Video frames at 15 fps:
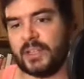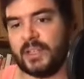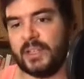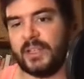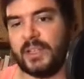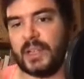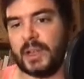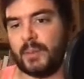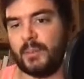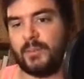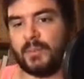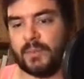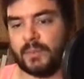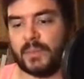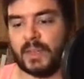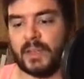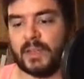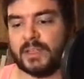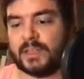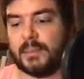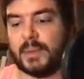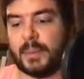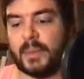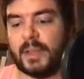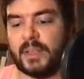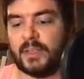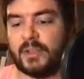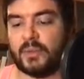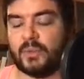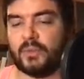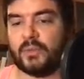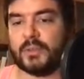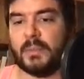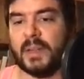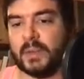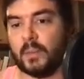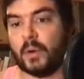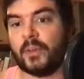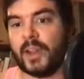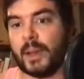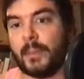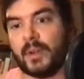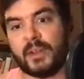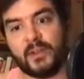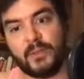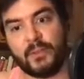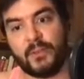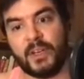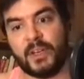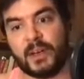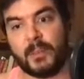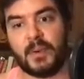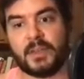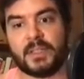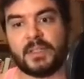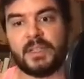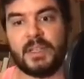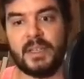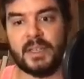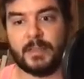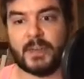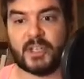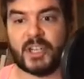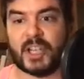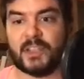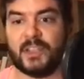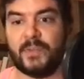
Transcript: that uh, that is implemented to to split one number into three numbers in a projective